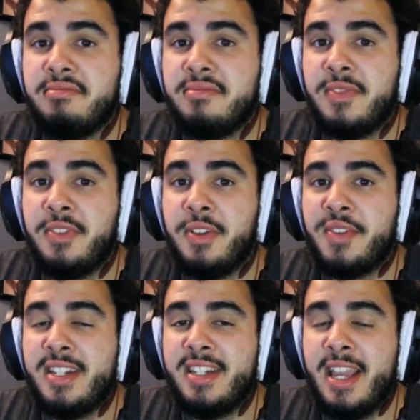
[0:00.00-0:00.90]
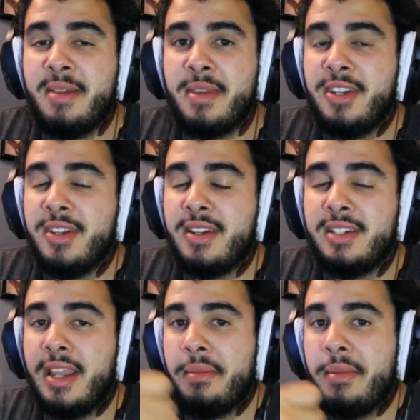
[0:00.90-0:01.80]
feel free to DM me. You can then
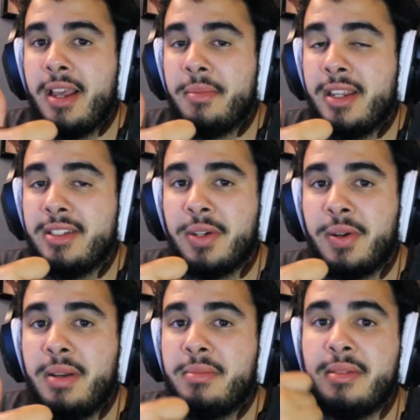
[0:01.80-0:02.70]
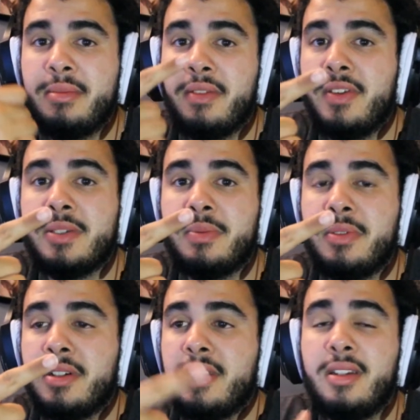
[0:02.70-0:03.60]
DM me on my Instagram, my Facebook,
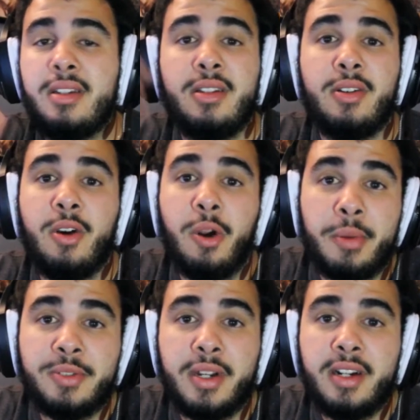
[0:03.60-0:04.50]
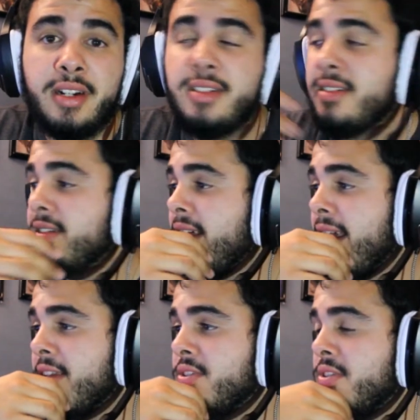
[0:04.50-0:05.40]
or my Twitter. I
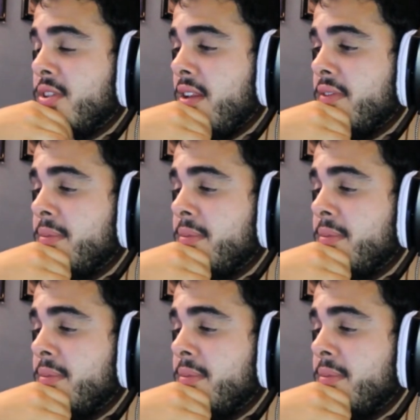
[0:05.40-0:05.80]
answer to all of them.